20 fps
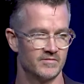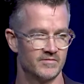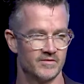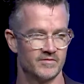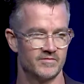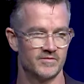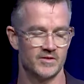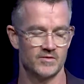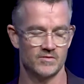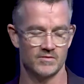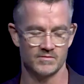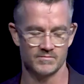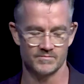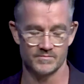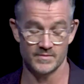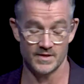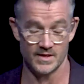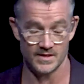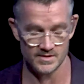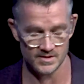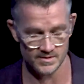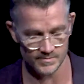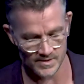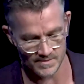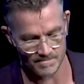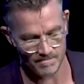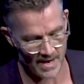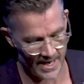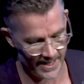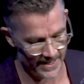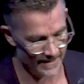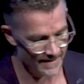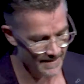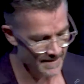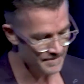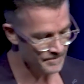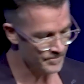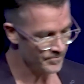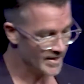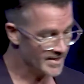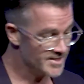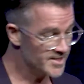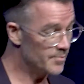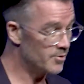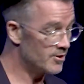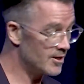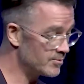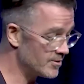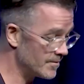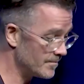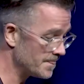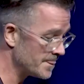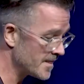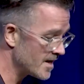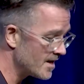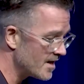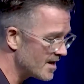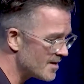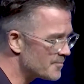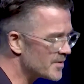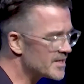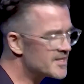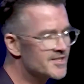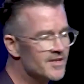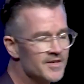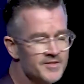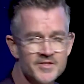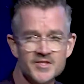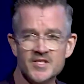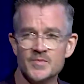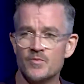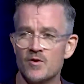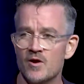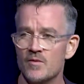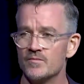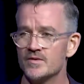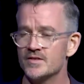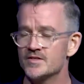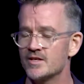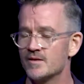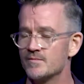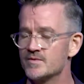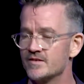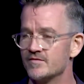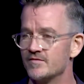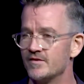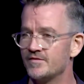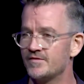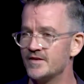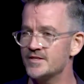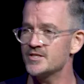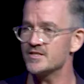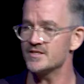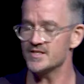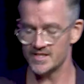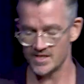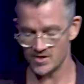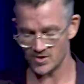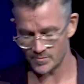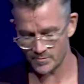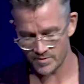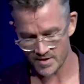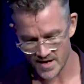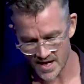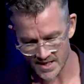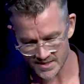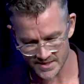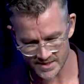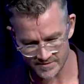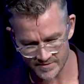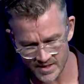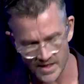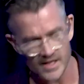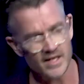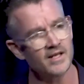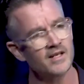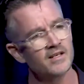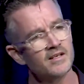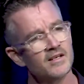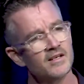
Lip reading: your customers' money? It's a problem. But it's not just a problem in terms of efficiency or productivity